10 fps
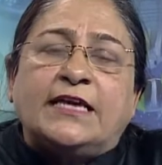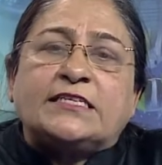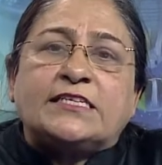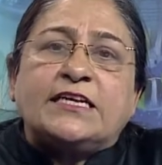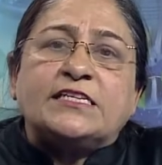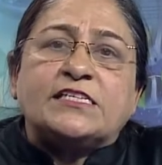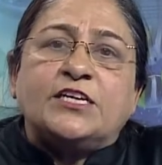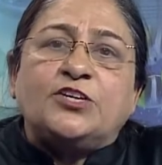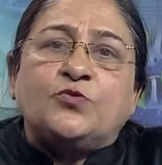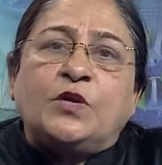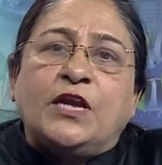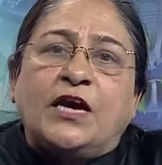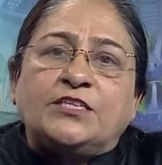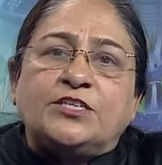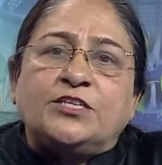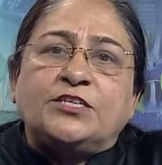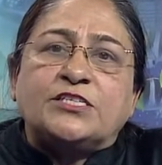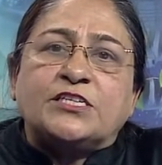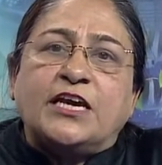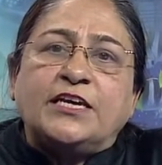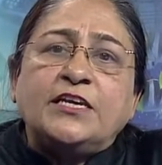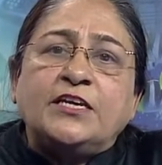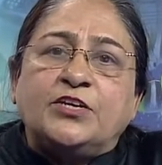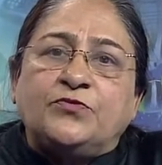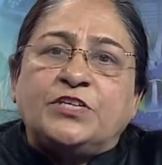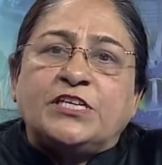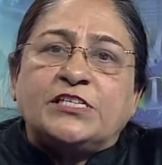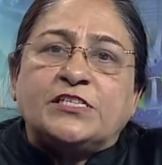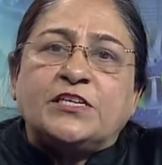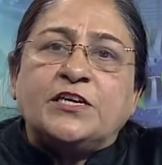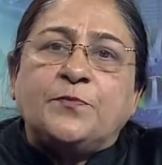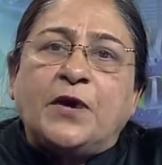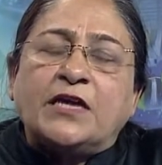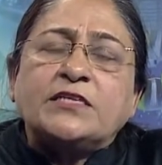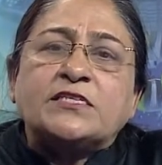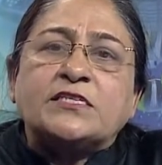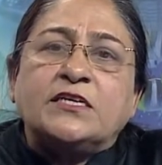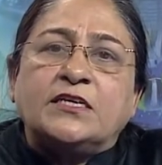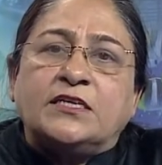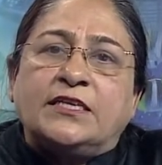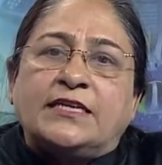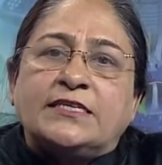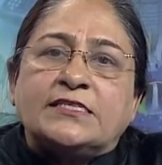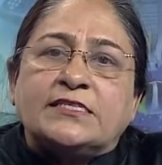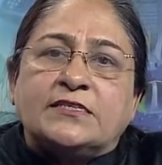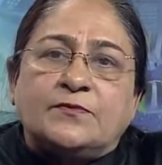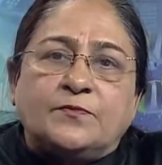extends into a large intestine which has three parts that is